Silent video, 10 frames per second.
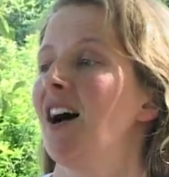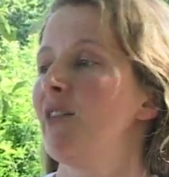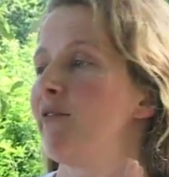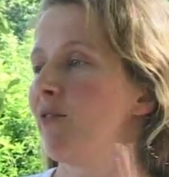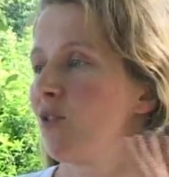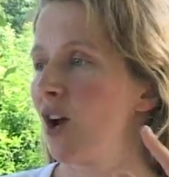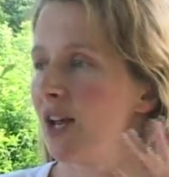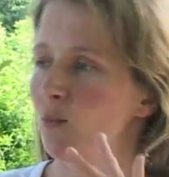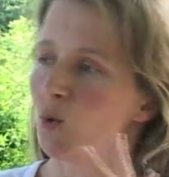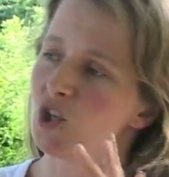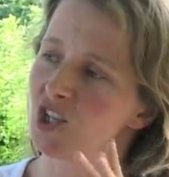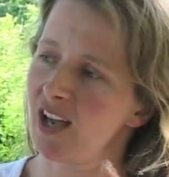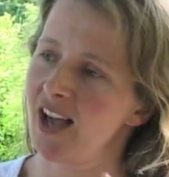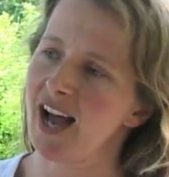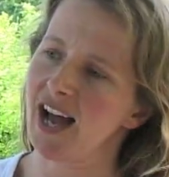of grey wood
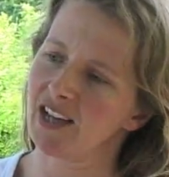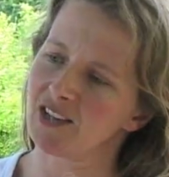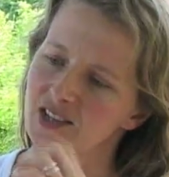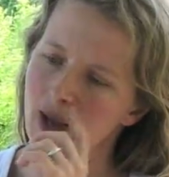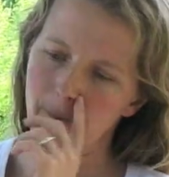and